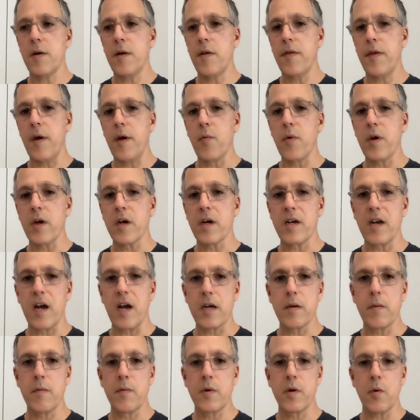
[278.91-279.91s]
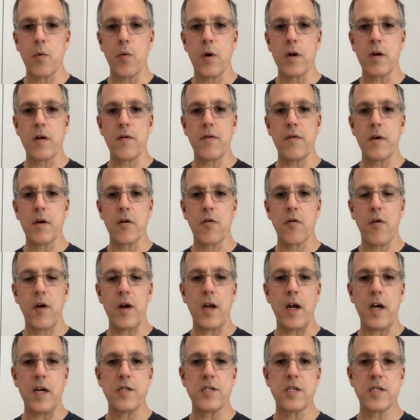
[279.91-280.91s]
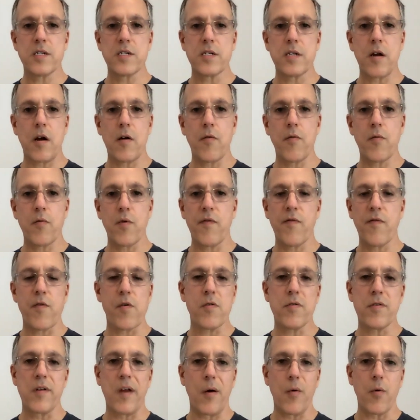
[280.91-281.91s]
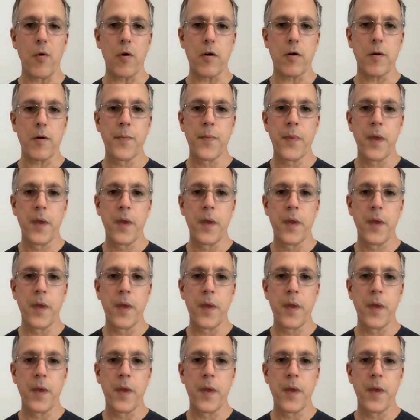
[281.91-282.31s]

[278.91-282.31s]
then we connect them to one of the great agents in our referral network.